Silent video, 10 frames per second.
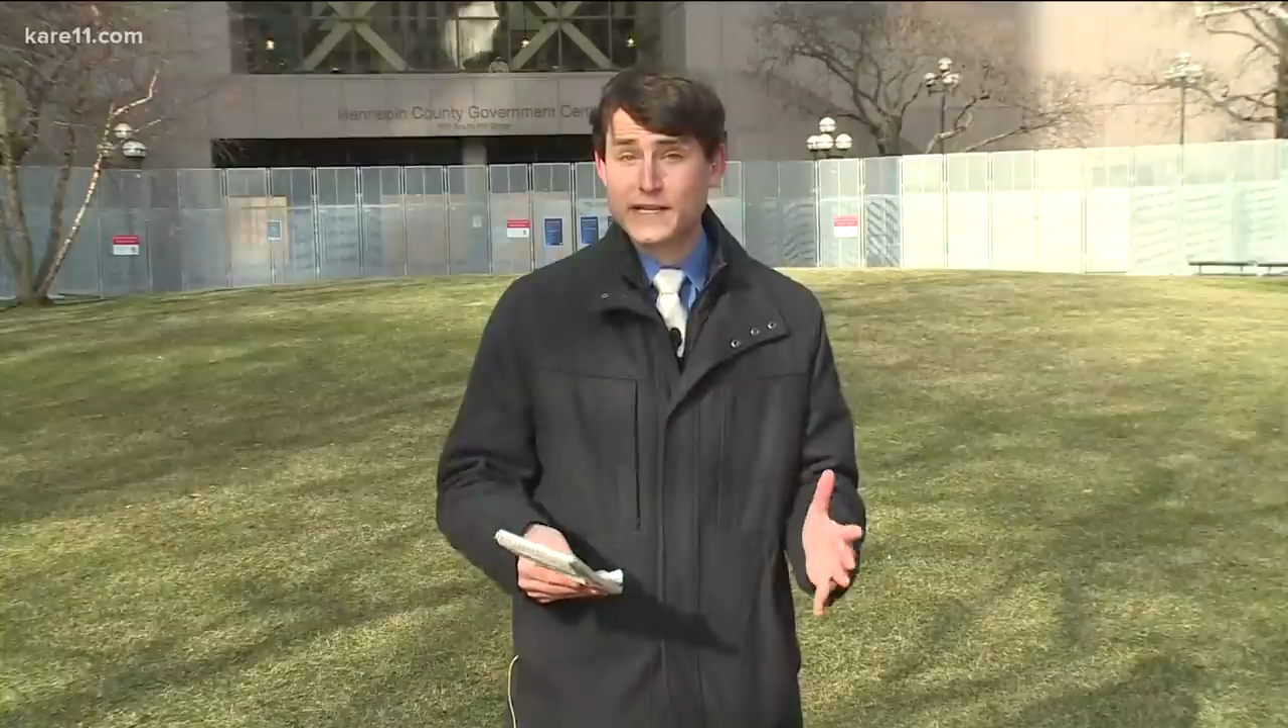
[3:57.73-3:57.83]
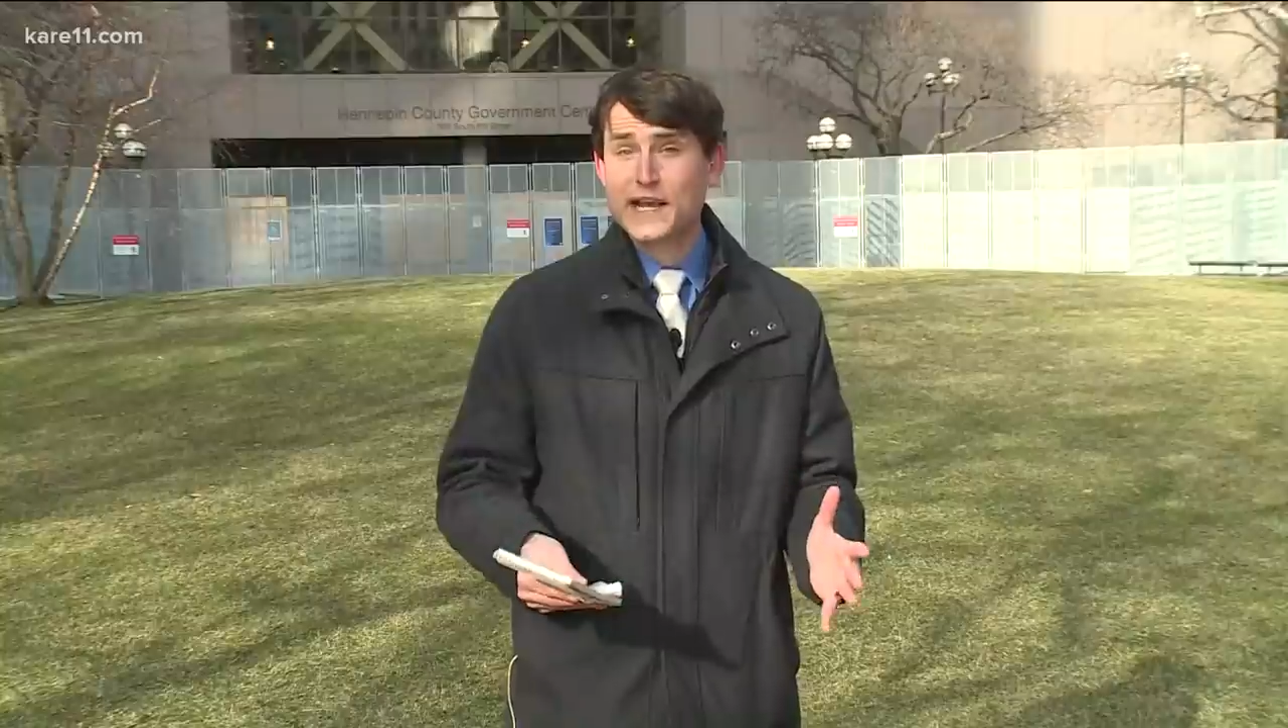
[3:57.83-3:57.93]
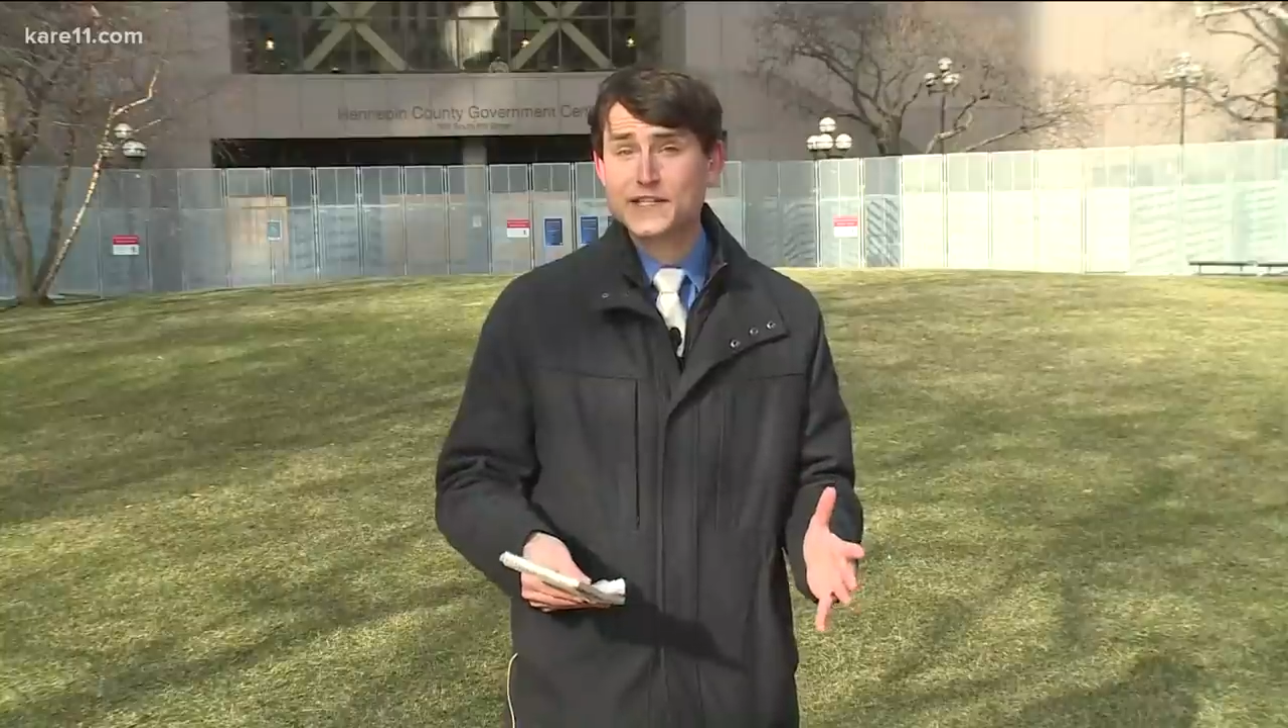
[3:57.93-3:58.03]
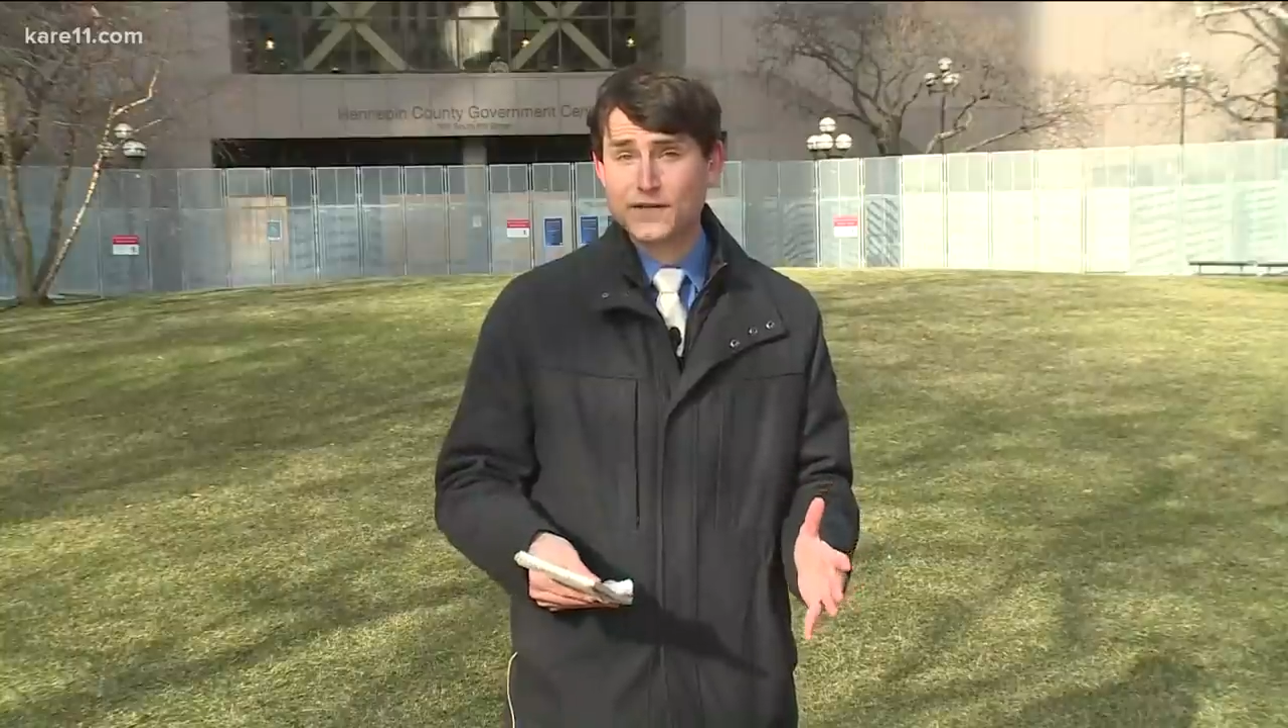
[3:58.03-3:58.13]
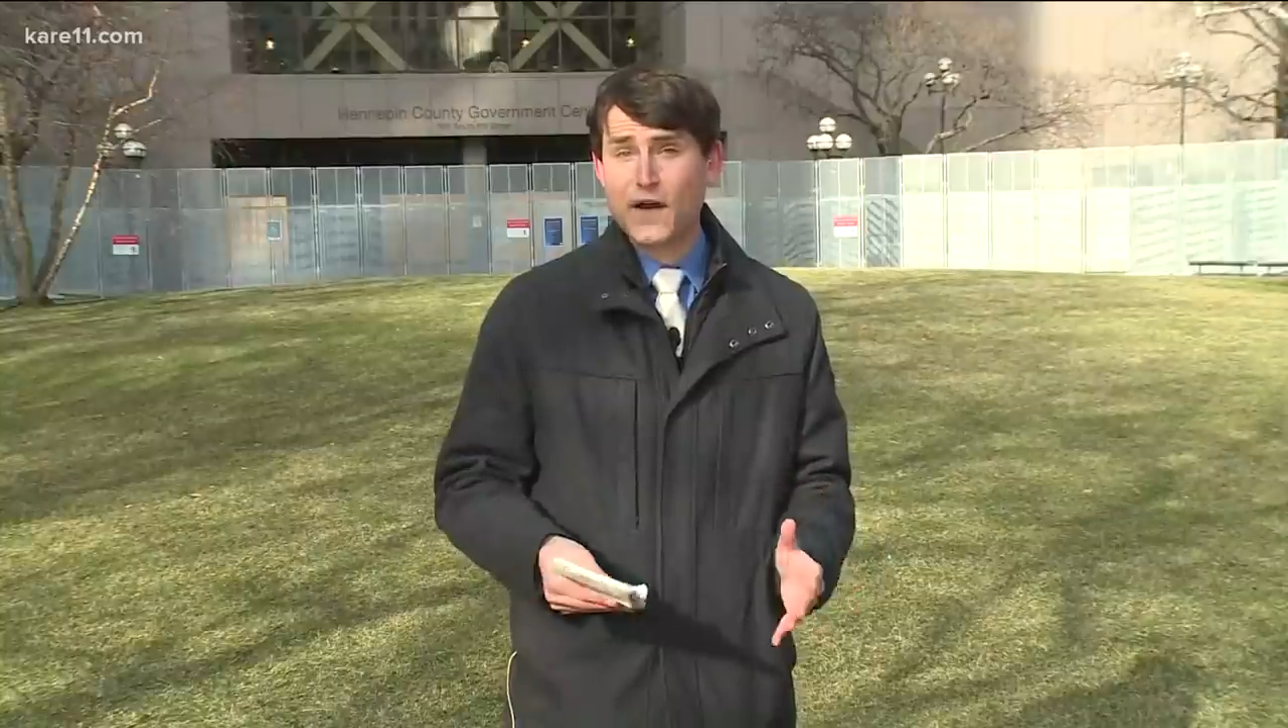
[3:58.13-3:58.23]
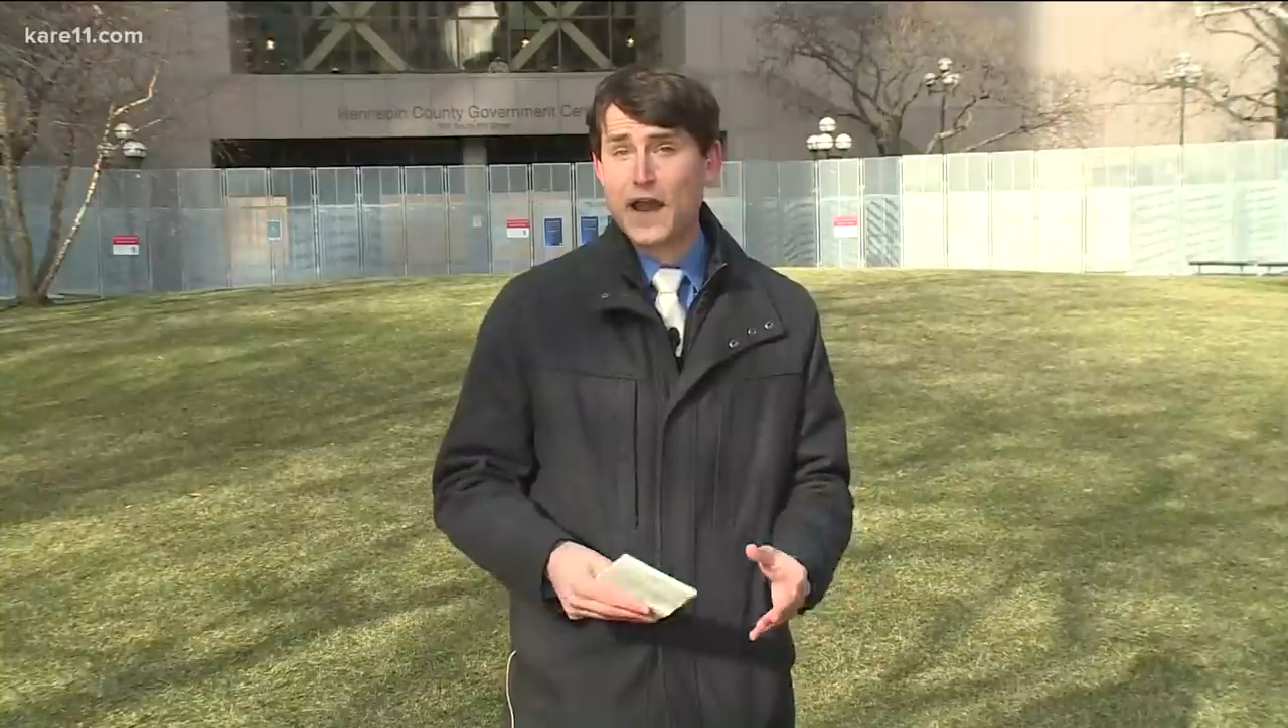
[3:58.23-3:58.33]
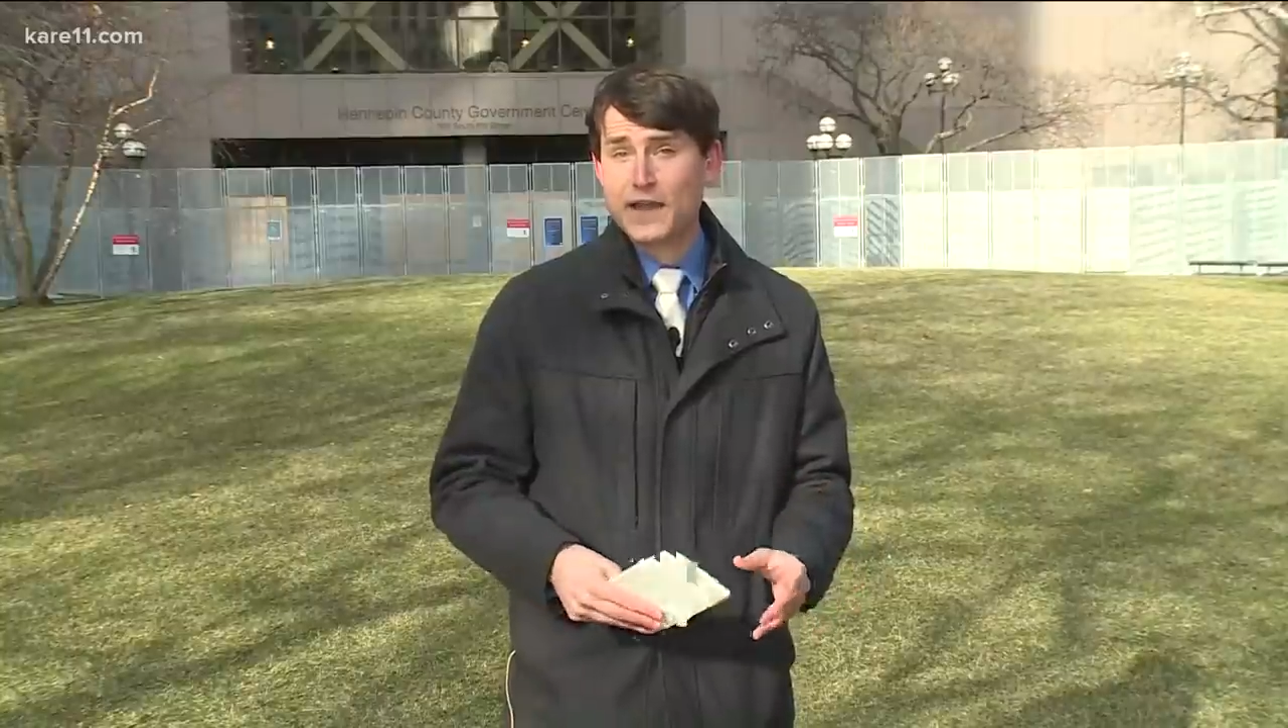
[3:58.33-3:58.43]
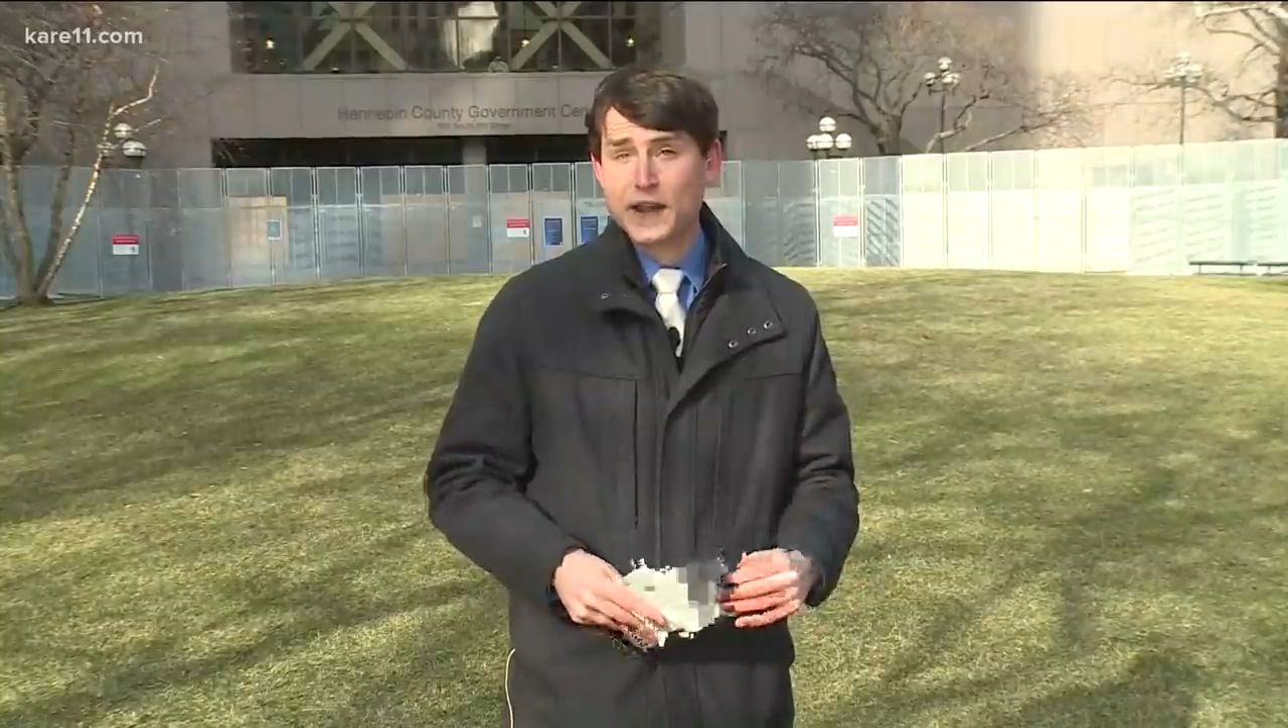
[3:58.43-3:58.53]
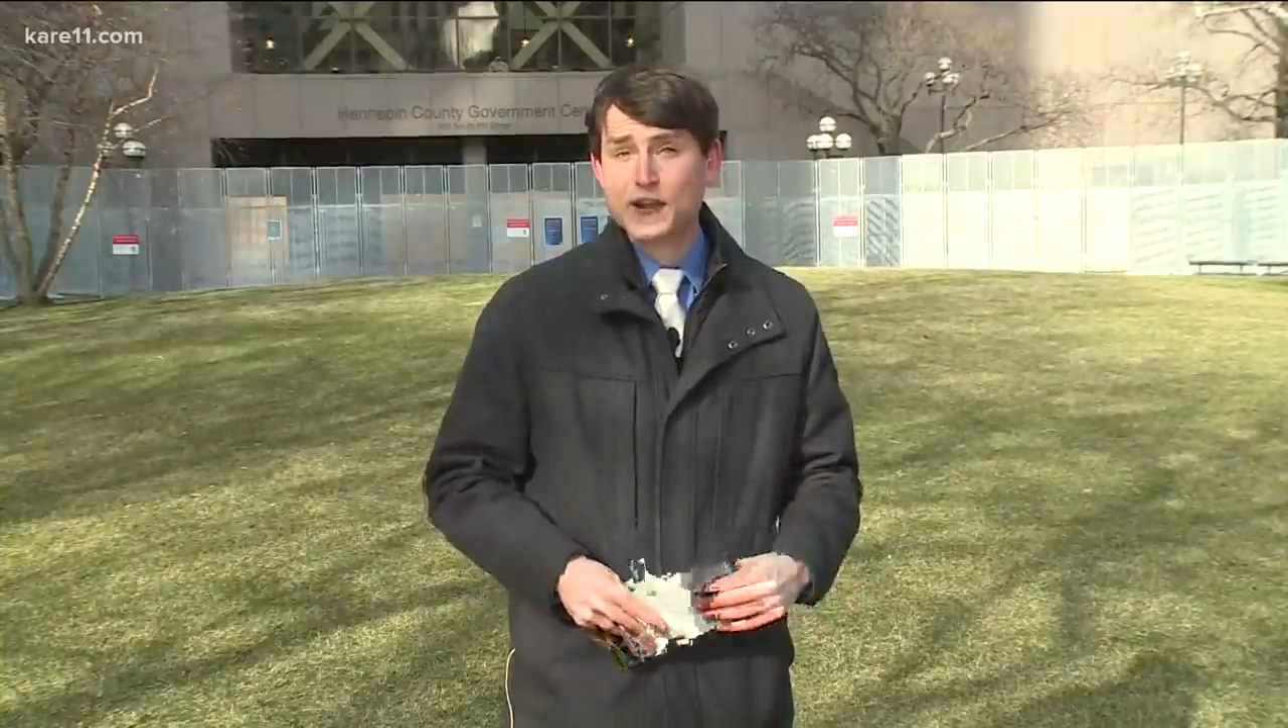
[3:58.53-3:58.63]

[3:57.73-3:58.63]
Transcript: testify in